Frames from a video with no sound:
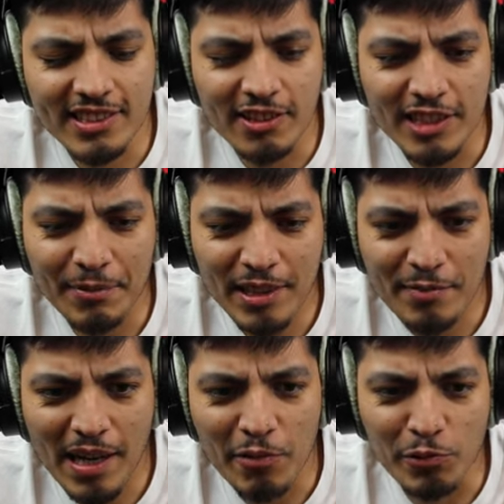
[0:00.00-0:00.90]
so
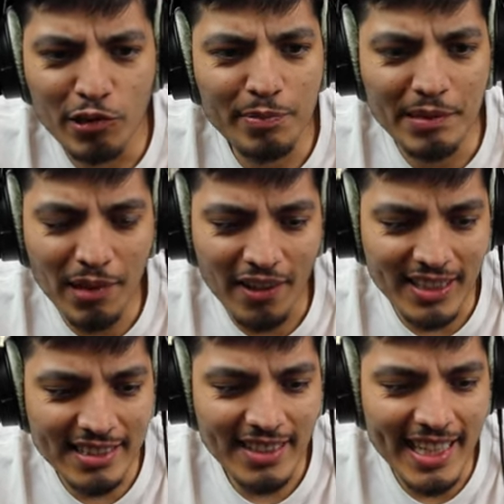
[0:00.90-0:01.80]
something about Ruby,
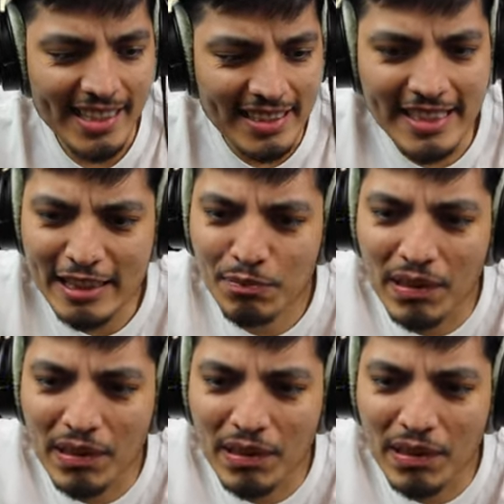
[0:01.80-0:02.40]
bro. It seems like she's